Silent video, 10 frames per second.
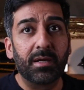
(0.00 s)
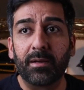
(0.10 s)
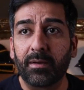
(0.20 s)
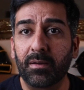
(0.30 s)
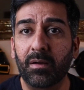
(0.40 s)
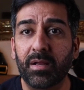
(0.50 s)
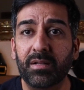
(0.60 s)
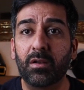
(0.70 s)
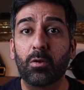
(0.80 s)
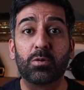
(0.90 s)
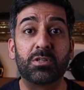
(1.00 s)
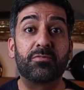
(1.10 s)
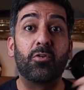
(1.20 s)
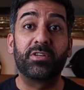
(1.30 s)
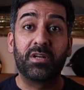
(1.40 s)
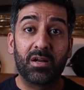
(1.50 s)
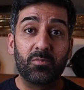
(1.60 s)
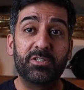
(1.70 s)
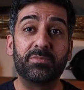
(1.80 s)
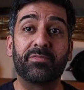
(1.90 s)
uh, in the Lotus
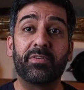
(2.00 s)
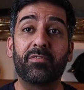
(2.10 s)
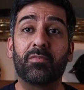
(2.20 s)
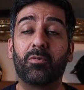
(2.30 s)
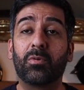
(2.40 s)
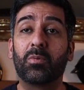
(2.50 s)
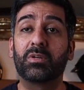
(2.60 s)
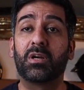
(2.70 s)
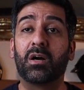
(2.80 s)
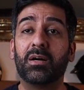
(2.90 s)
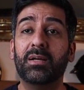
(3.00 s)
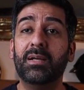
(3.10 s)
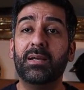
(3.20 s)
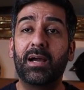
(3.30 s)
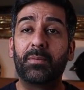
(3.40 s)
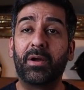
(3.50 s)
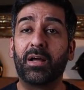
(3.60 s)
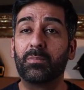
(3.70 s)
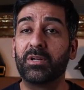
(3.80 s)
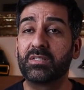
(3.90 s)
49, which is my favorite Formula One car, and my
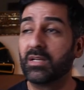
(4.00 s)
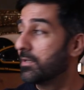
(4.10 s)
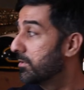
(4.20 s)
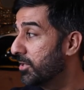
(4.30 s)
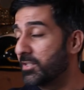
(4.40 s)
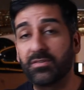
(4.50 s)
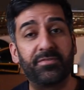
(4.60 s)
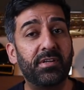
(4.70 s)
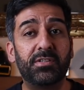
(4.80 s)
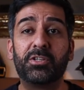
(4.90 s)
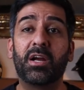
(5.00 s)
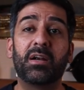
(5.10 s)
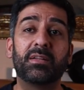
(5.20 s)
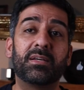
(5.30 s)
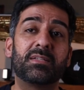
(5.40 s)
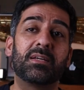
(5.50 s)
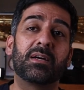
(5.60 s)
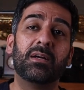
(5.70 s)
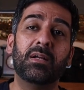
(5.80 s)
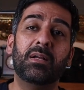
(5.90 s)
helmet's at a Chesterfield chair. There's
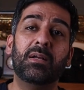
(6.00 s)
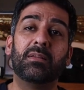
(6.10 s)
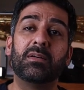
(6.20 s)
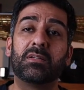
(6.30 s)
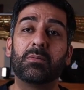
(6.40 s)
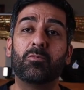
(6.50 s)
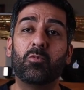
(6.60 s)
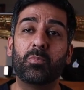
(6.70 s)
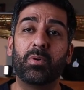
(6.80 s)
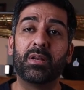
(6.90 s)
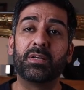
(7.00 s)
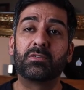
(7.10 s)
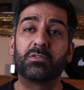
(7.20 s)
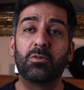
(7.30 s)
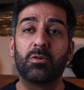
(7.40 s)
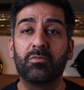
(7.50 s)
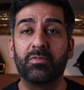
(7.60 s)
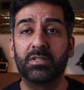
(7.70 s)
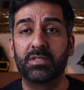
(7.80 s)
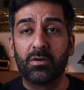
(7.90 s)
a there's a wood burning
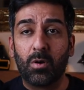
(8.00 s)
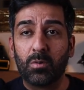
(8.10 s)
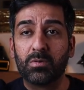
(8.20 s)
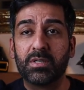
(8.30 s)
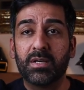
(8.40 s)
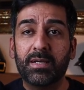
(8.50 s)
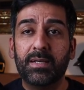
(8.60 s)
stove. There's an old